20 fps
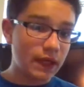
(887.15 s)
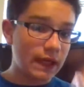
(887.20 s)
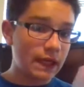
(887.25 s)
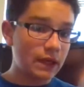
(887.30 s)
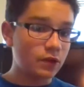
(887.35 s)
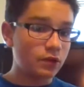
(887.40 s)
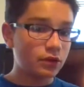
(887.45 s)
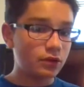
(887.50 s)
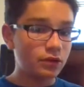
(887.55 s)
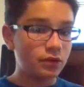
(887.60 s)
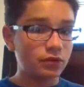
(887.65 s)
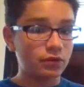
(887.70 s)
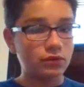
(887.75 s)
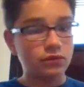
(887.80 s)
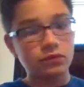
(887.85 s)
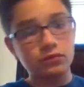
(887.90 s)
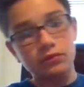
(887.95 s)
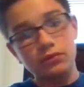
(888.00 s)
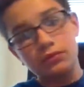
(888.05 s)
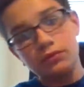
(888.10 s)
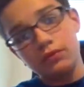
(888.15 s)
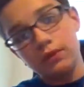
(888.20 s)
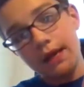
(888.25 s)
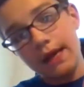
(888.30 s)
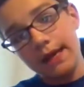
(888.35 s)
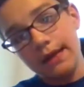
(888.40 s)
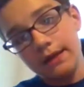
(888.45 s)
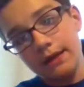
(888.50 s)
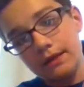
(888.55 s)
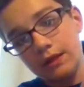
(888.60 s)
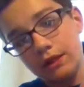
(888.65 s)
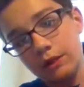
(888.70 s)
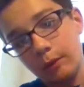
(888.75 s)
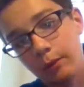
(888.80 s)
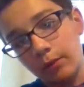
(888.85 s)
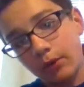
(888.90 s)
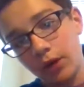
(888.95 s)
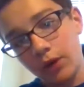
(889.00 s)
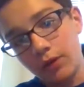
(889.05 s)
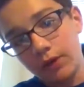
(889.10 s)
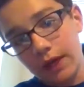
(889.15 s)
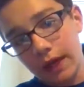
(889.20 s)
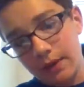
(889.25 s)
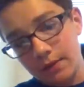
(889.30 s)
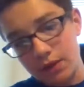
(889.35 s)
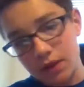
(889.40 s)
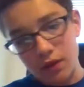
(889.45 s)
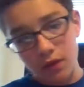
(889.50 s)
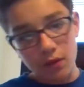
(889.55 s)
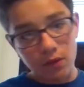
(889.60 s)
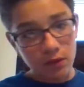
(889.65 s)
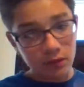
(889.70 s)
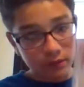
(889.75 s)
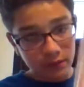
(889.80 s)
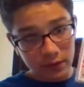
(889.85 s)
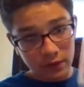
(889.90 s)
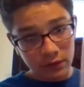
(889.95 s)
in a Super Mario game. So